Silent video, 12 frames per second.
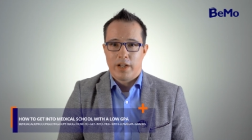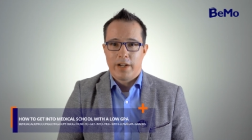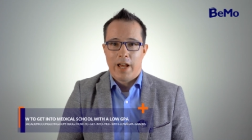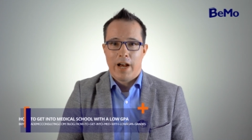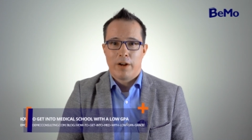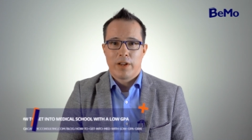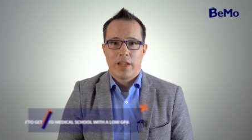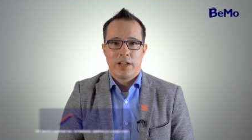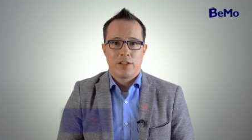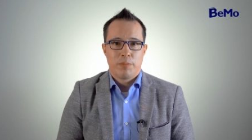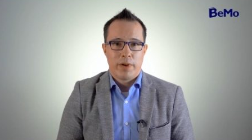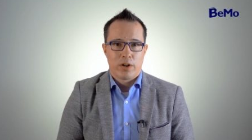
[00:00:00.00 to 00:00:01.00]
on how to get
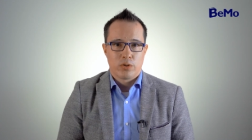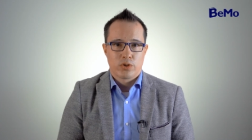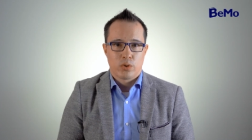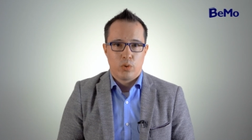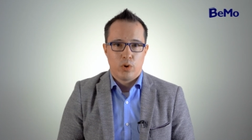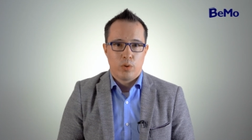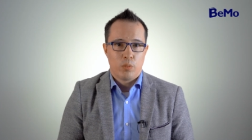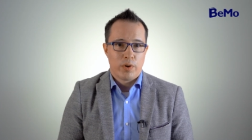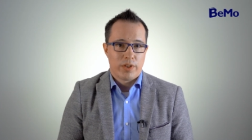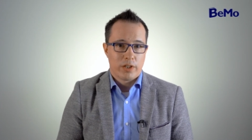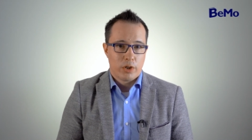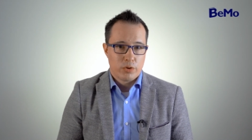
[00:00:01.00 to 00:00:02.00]
into medical school
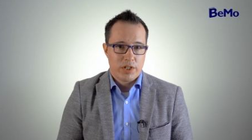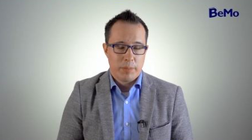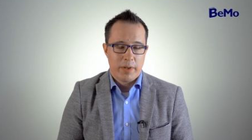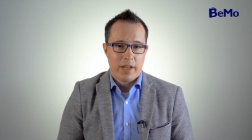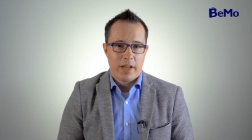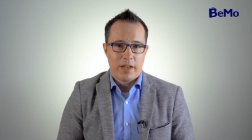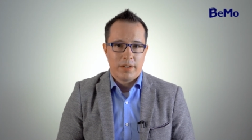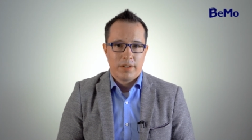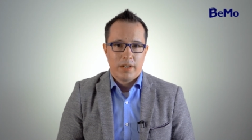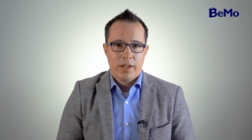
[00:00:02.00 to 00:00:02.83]
with a low G P A,